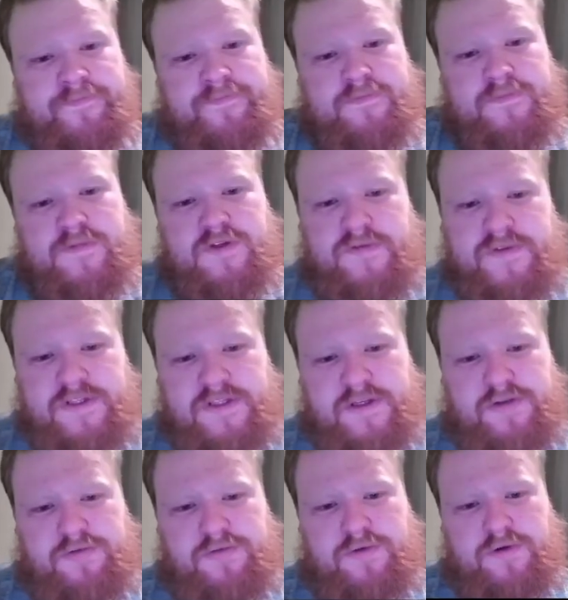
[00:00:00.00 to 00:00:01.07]
So if I take
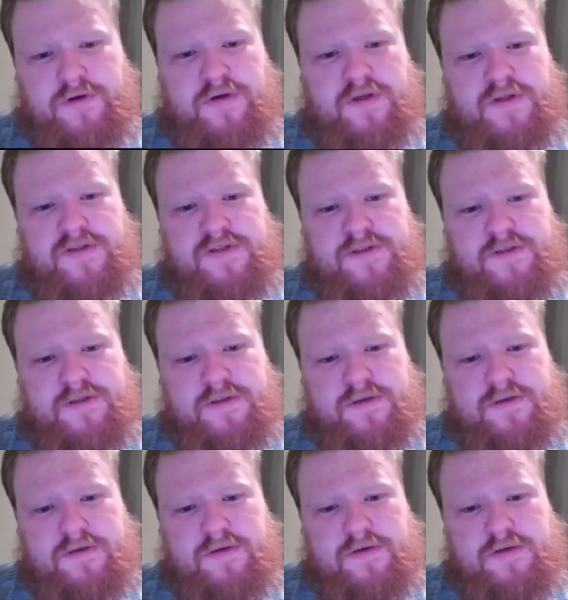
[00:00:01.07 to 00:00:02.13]
the rook, it's
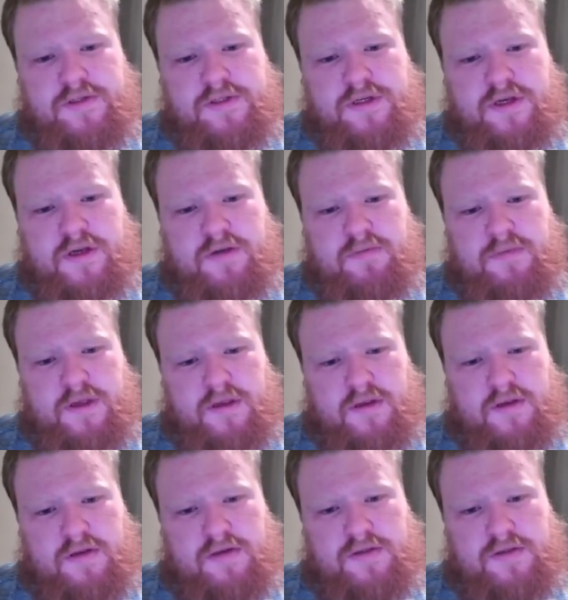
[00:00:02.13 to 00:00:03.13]
checkmate.